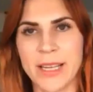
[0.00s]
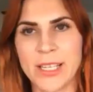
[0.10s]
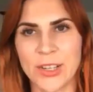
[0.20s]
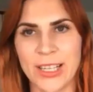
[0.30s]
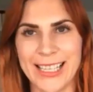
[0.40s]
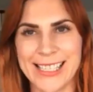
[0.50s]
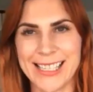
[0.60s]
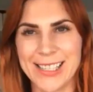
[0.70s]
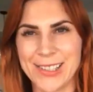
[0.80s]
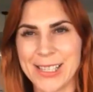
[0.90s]
history
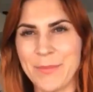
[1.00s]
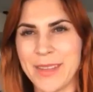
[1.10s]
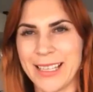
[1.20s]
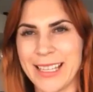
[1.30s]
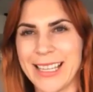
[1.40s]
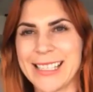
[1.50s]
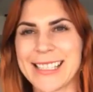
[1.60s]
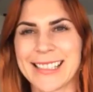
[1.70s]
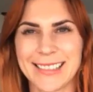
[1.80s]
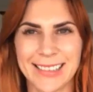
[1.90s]
lessons or something that
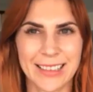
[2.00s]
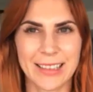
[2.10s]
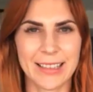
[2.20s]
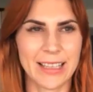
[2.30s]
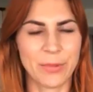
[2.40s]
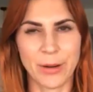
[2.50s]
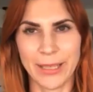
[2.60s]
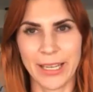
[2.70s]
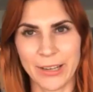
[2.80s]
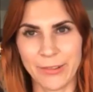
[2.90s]
they're
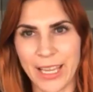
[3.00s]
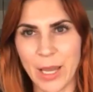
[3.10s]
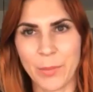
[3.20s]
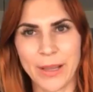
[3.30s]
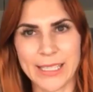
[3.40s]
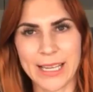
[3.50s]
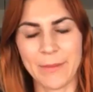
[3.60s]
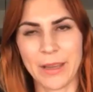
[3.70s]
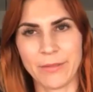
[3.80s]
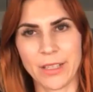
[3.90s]
probably going to forget by the
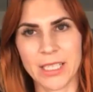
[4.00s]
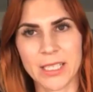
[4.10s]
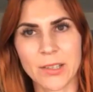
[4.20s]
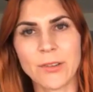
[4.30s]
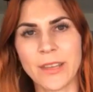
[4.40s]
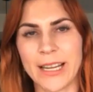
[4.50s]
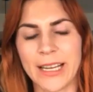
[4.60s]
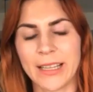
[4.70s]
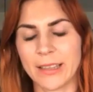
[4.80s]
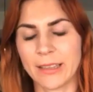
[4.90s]
time they finish school. They
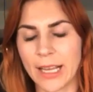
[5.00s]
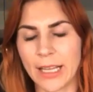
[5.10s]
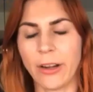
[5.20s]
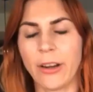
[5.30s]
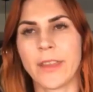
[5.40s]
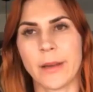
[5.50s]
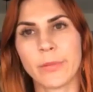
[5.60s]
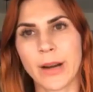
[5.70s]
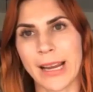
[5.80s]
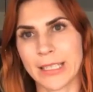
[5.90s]
need a lot of
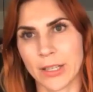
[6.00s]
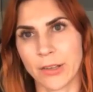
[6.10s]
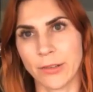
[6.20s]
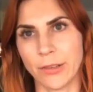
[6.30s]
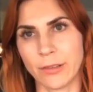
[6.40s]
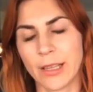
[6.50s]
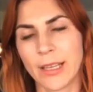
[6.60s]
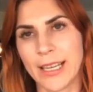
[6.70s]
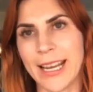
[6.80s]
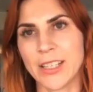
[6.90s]
that practical
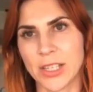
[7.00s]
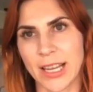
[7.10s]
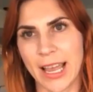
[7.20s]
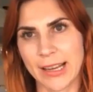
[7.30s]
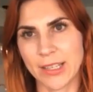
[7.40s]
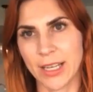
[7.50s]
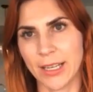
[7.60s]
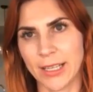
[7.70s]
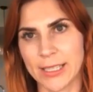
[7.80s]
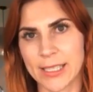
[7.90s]

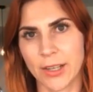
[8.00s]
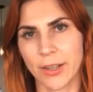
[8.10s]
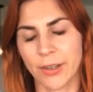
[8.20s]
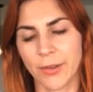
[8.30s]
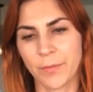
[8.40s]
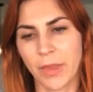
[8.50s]
education. And so,